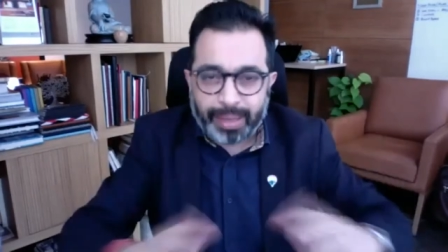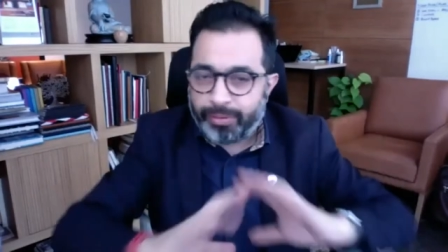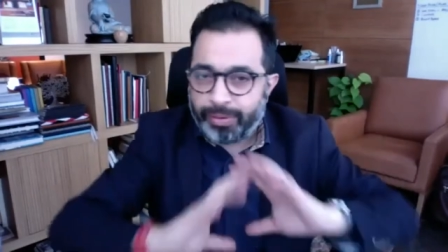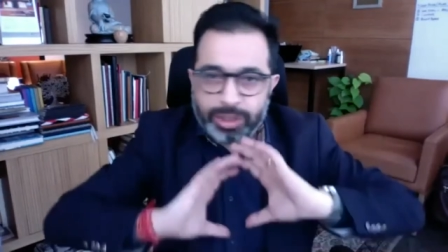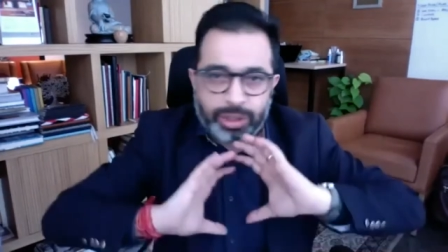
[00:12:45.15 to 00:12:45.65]

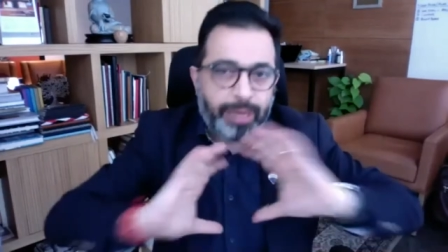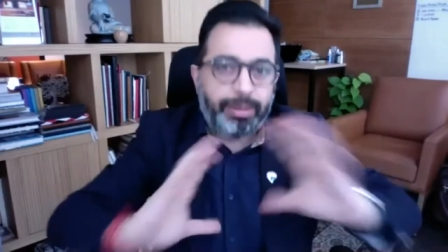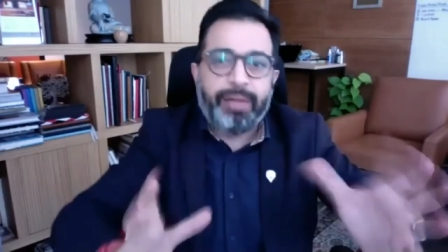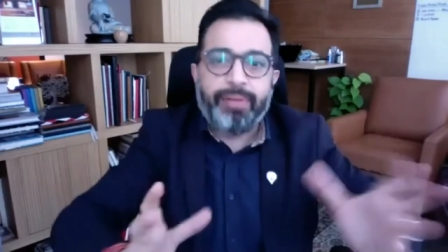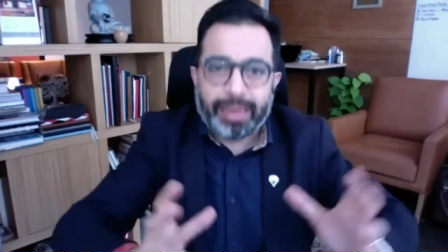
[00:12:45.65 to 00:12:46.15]
and we will
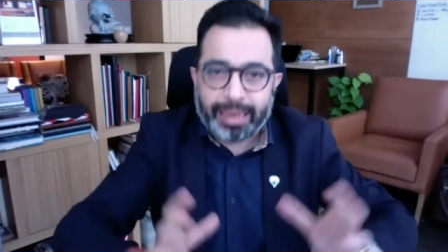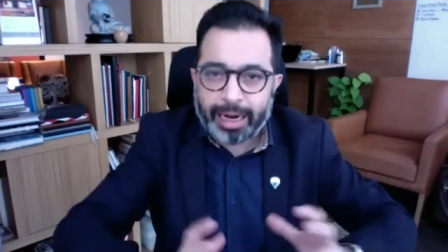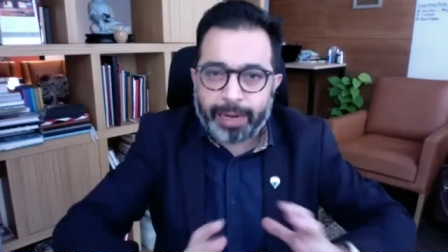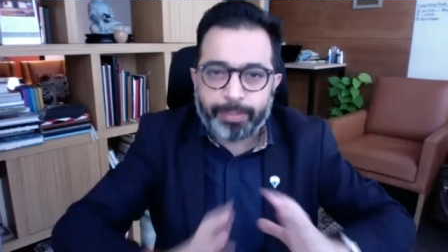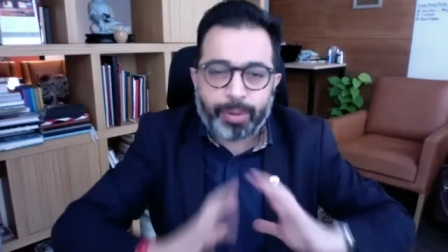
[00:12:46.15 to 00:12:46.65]
still deliver
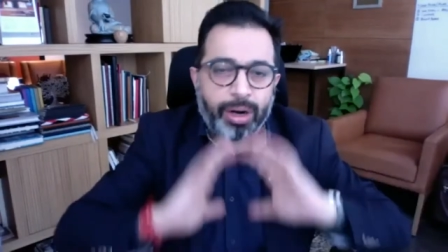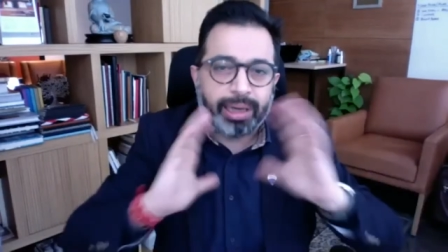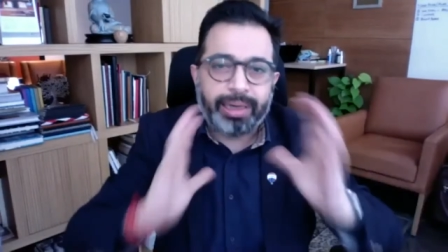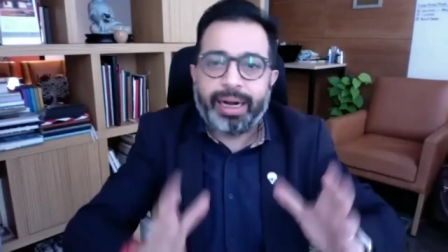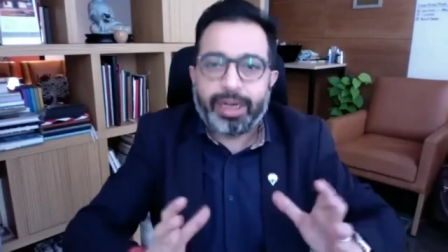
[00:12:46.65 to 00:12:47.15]
great
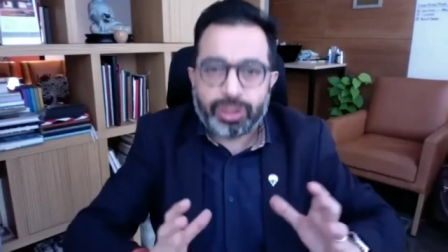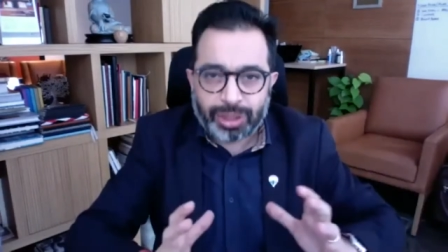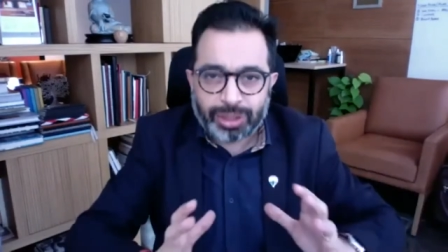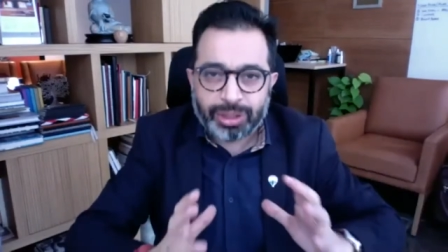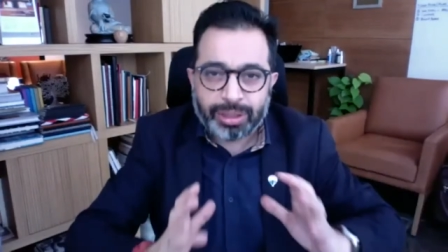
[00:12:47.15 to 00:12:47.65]
product, great
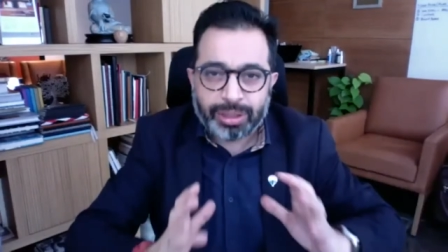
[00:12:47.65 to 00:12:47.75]
structure.